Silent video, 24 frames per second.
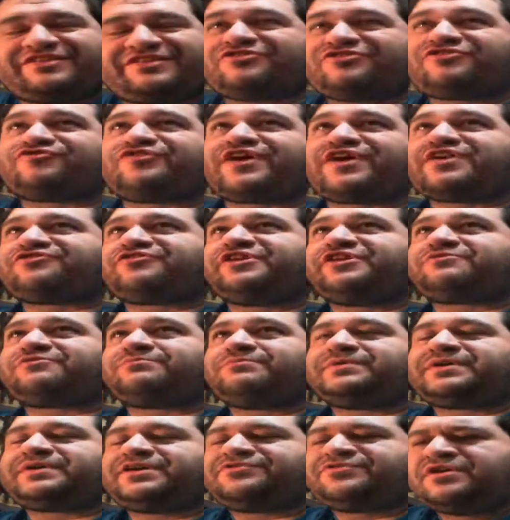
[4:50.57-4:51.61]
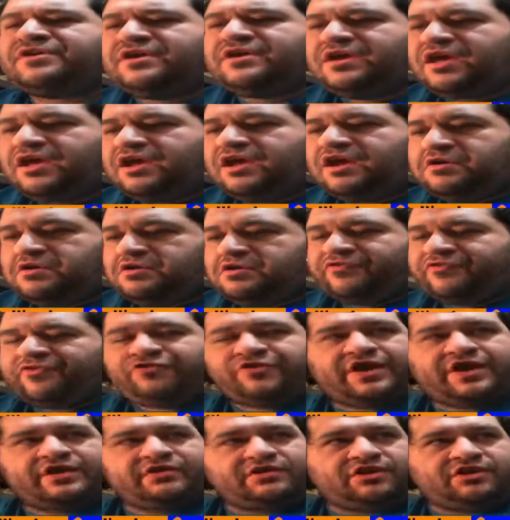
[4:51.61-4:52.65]
that just fascinates me, because
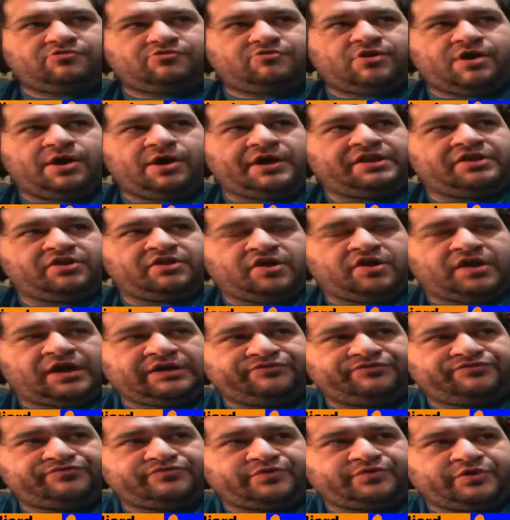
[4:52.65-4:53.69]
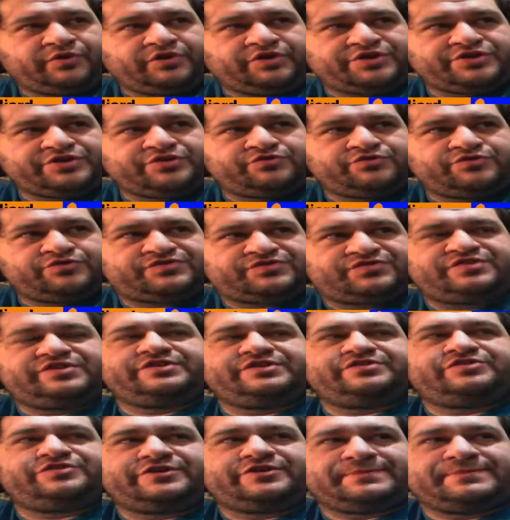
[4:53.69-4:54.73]
does that go on and off, or do you just
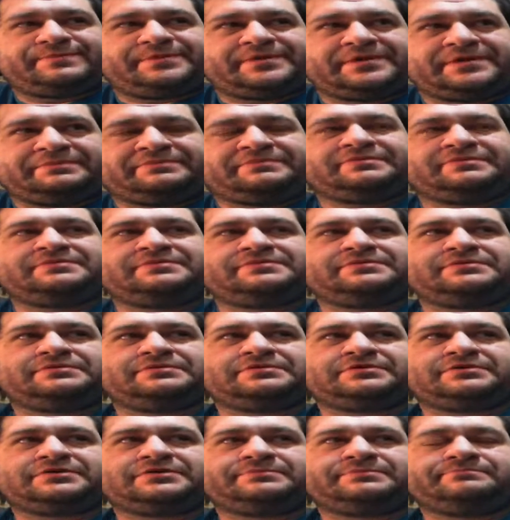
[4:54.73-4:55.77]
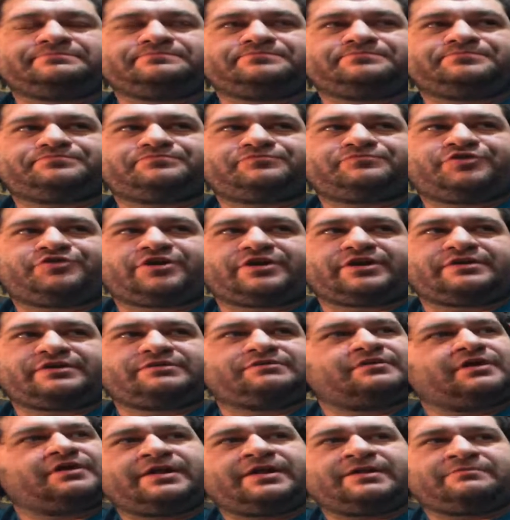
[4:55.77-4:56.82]
see certain people? Or
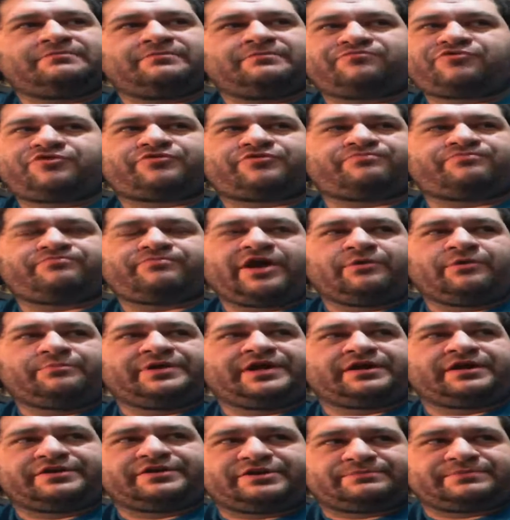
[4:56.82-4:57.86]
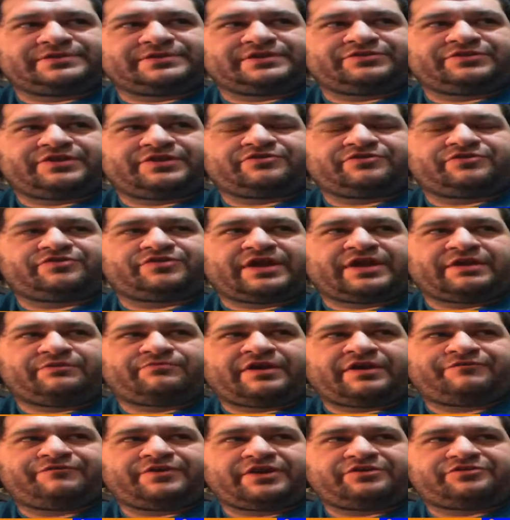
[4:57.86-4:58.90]
just help me out here, because
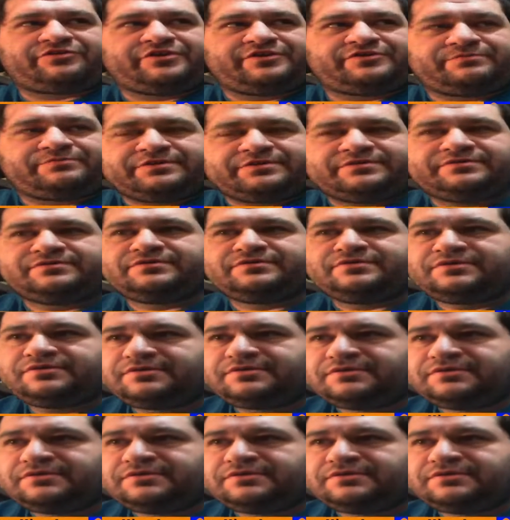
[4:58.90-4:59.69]
that fascinates me.